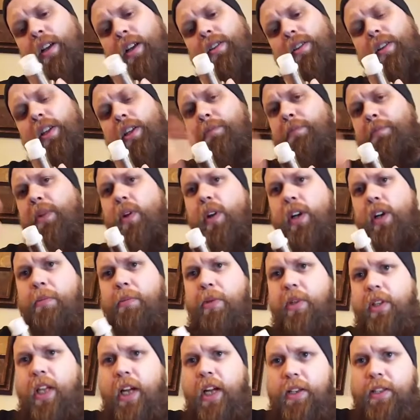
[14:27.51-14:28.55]
So let's blow a
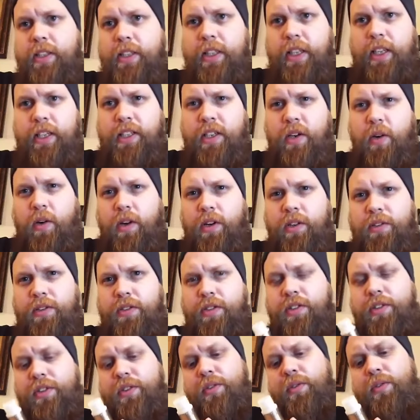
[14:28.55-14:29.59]
couple clouds and let's go on
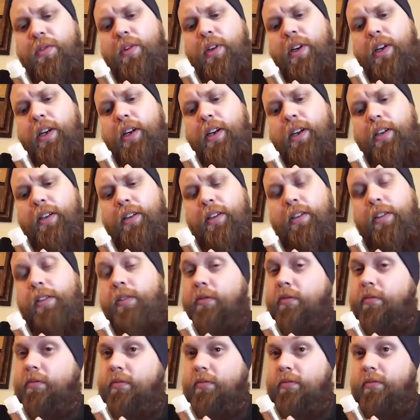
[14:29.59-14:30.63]
to
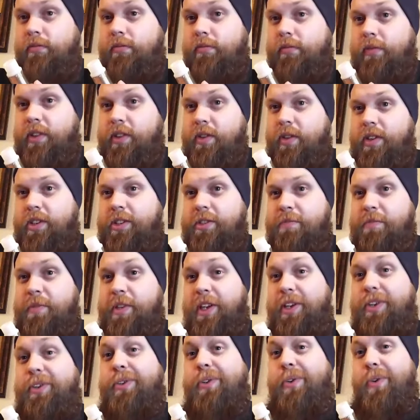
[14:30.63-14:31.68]

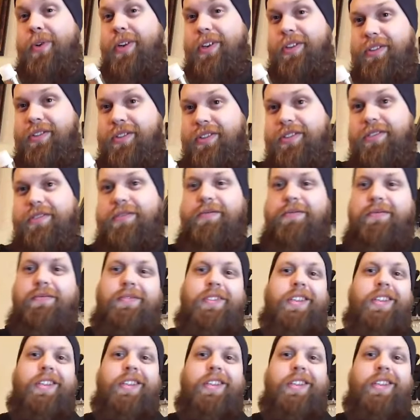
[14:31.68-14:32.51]
some nickel coils.